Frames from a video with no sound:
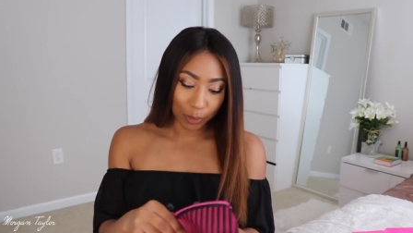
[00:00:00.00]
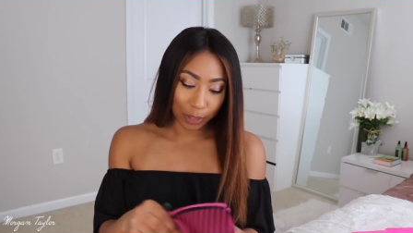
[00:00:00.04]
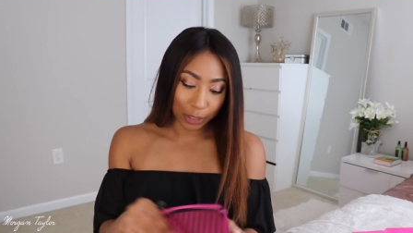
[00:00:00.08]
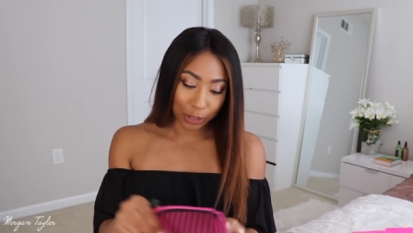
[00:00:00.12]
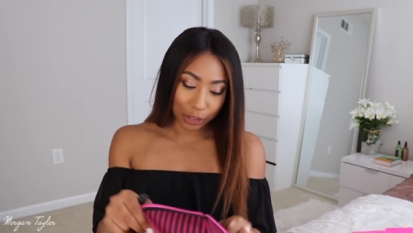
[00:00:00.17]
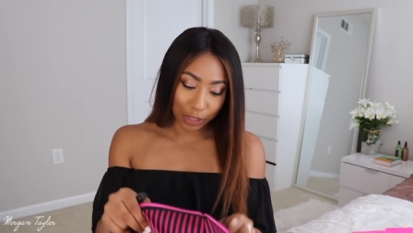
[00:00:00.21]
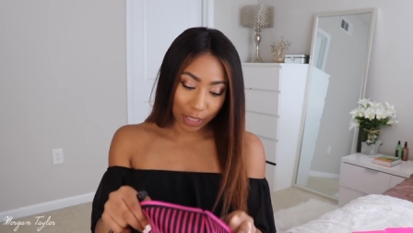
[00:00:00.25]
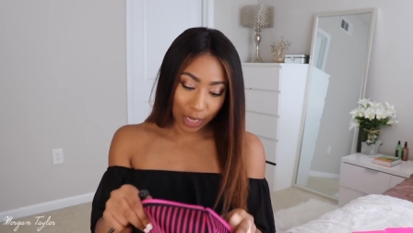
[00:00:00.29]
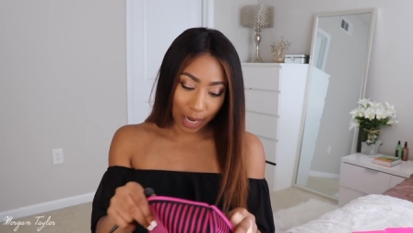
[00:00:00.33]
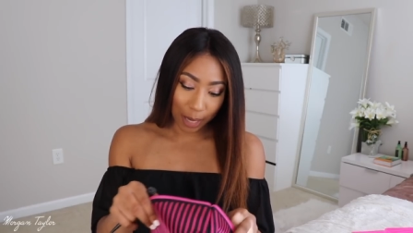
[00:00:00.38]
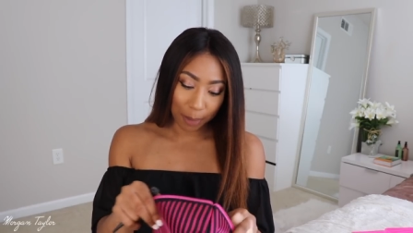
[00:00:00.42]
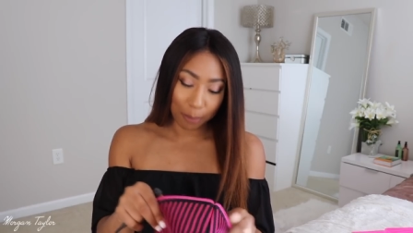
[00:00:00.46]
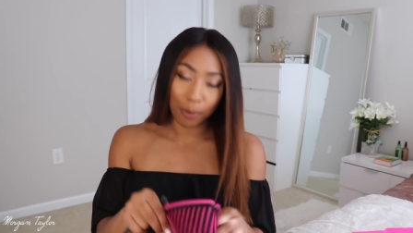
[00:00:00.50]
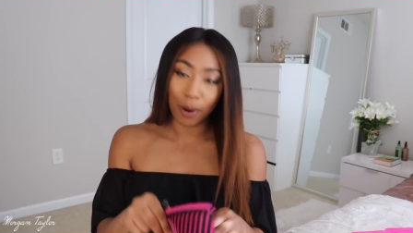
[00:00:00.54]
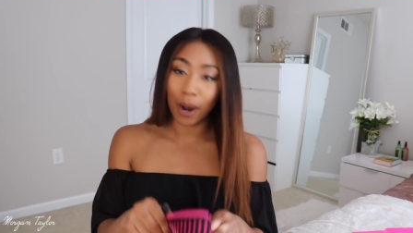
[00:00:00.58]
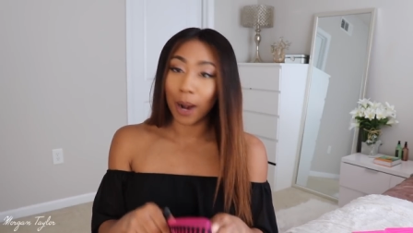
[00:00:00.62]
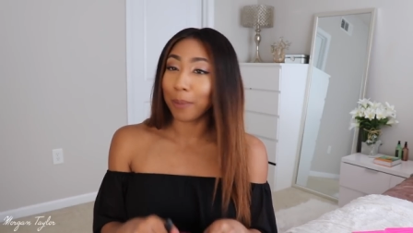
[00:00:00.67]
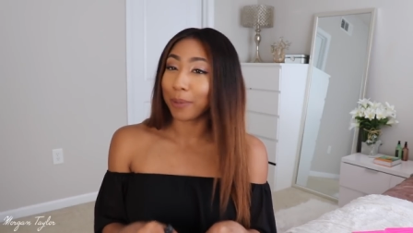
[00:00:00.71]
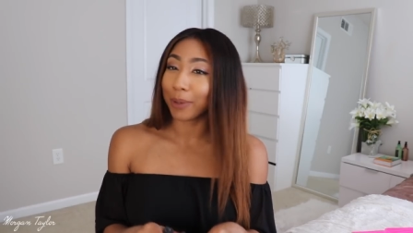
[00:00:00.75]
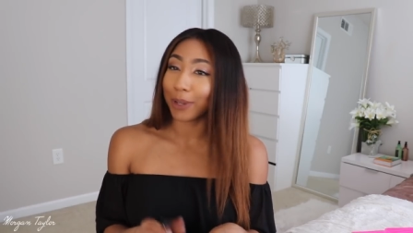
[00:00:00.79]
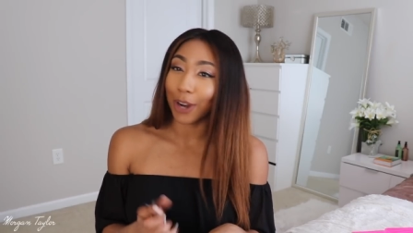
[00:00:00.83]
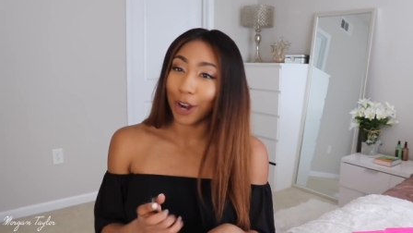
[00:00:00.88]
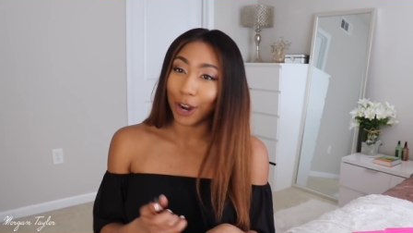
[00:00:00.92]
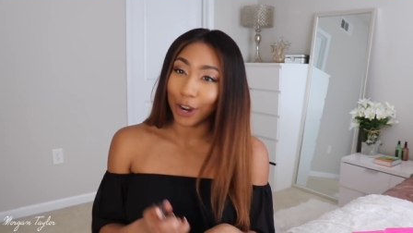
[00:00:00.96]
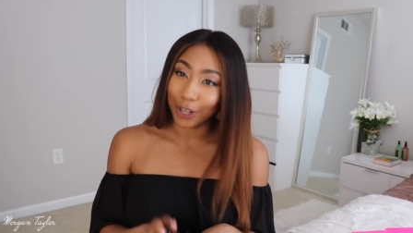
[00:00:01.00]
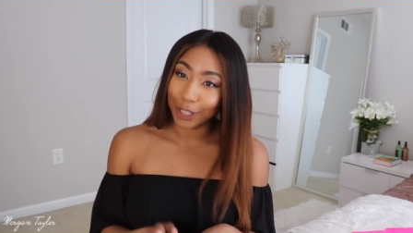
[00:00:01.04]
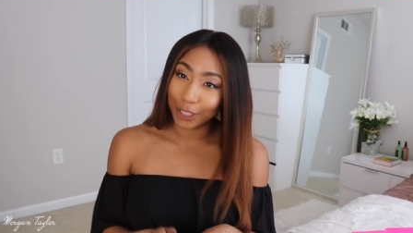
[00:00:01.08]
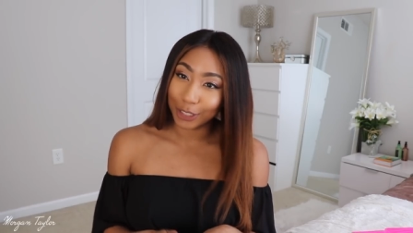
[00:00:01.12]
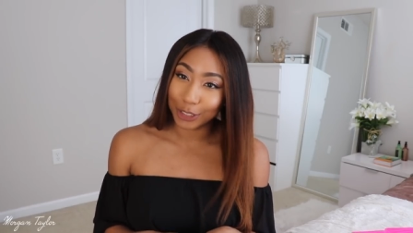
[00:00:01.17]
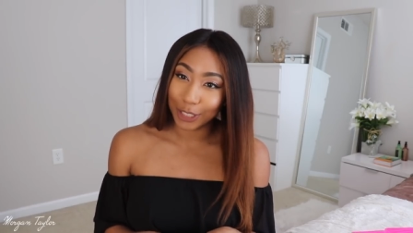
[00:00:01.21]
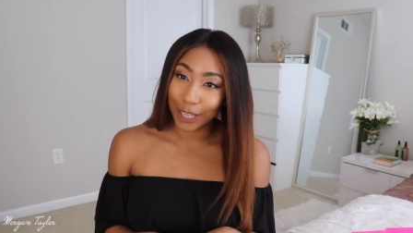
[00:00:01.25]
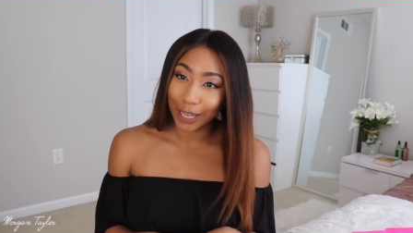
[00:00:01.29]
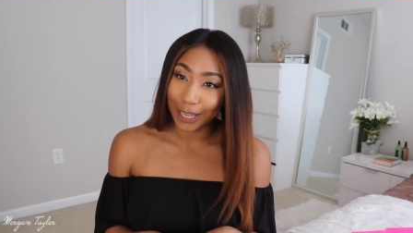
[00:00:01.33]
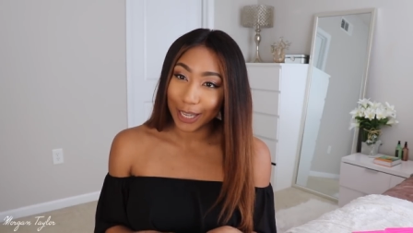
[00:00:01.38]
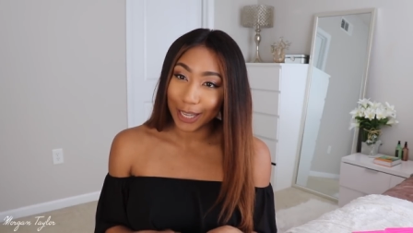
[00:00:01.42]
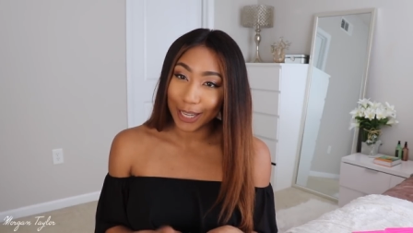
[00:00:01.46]
which I probably already
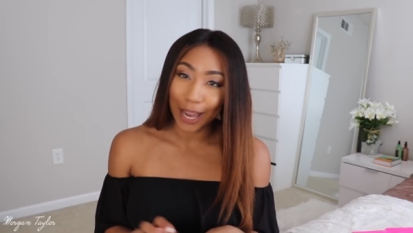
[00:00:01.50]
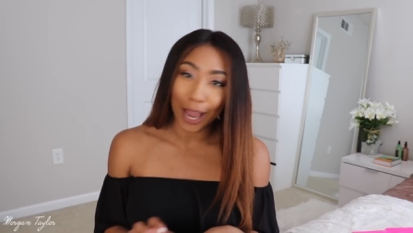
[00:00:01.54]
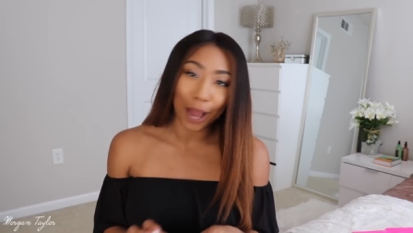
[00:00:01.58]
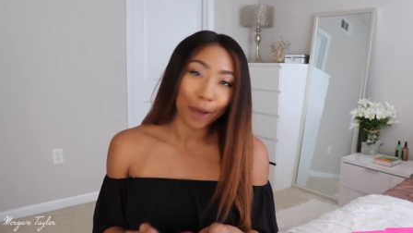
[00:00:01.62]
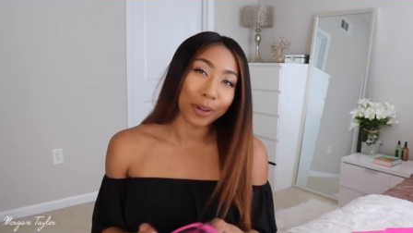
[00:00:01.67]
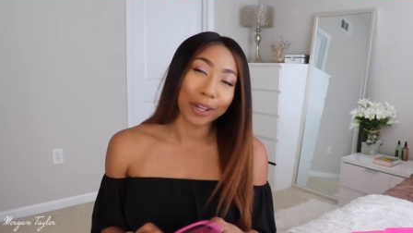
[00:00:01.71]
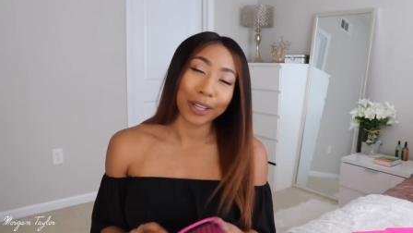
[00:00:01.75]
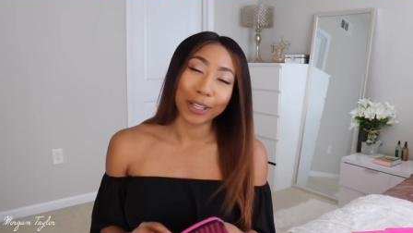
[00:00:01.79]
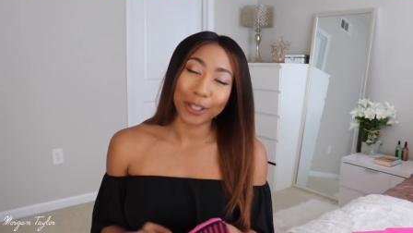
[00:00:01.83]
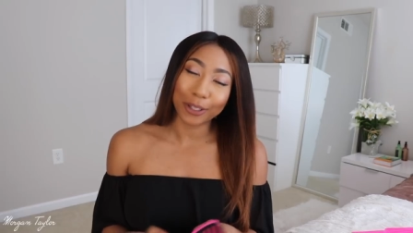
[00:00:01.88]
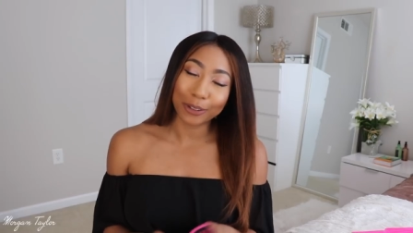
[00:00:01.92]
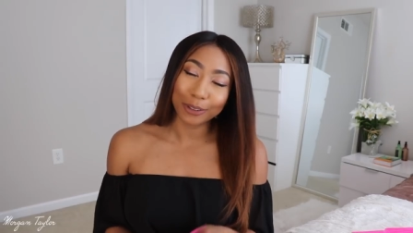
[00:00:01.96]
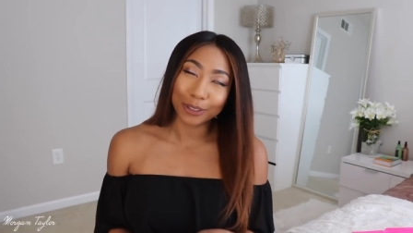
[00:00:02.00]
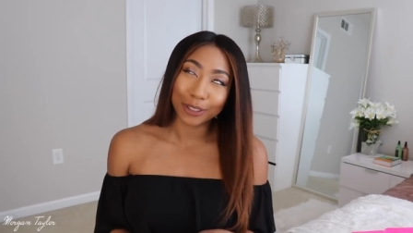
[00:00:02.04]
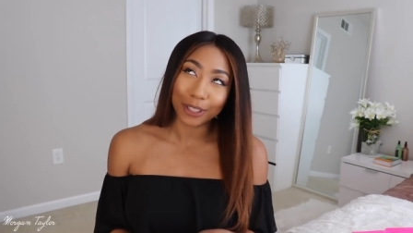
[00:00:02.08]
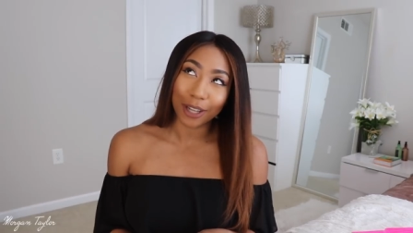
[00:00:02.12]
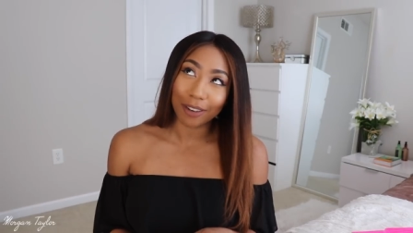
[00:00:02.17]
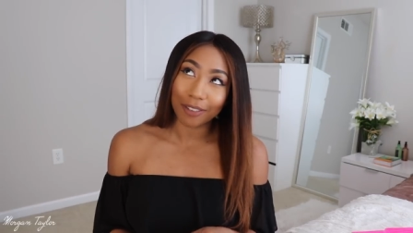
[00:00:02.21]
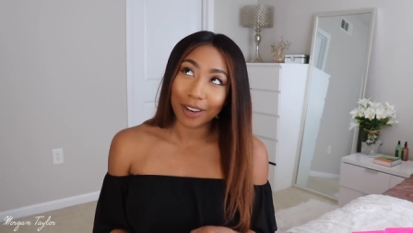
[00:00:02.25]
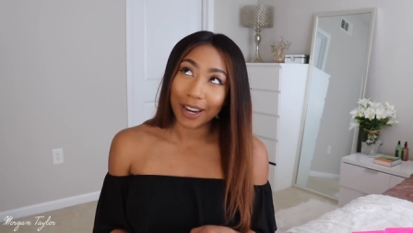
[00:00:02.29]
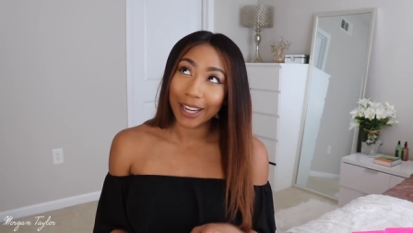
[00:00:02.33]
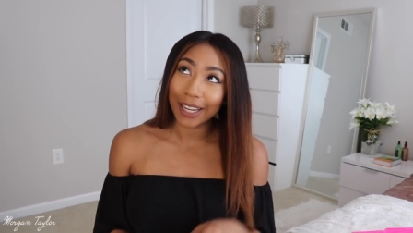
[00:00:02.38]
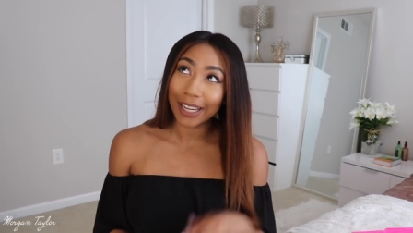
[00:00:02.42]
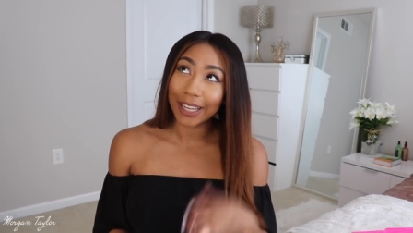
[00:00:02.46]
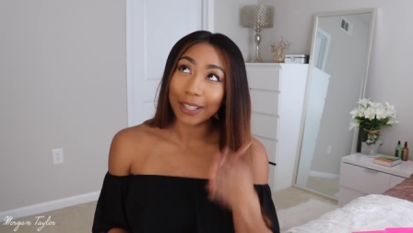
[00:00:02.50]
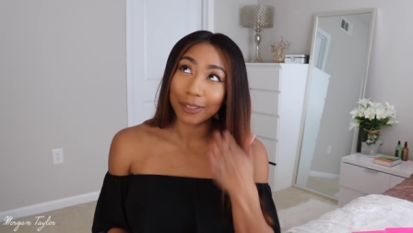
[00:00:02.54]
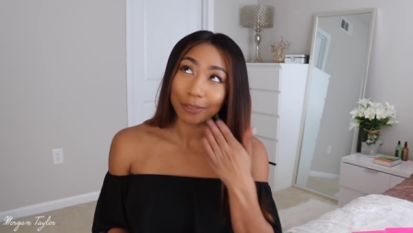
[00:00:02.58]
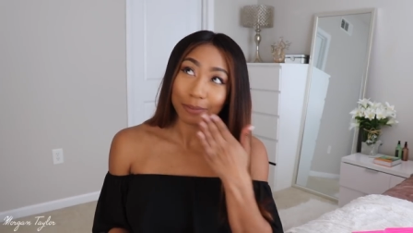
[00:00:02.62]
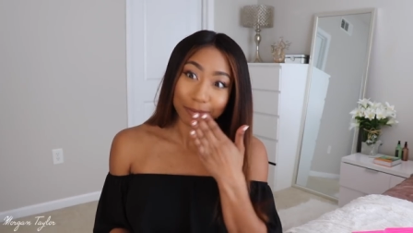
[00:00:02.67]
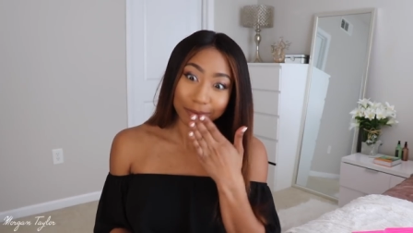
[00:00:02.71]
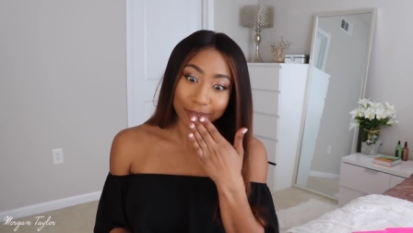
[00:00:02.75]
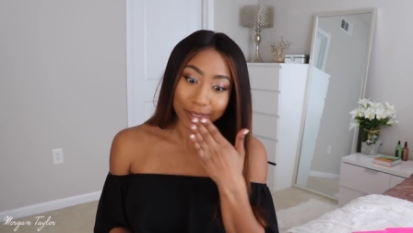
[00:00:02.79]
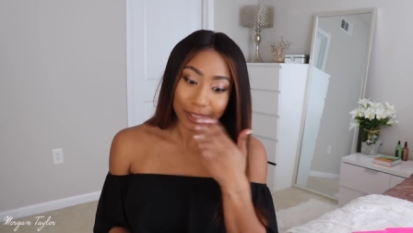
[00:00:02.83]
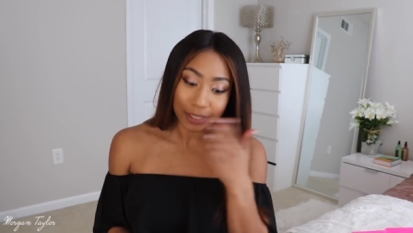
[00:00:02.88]
taken out and used already.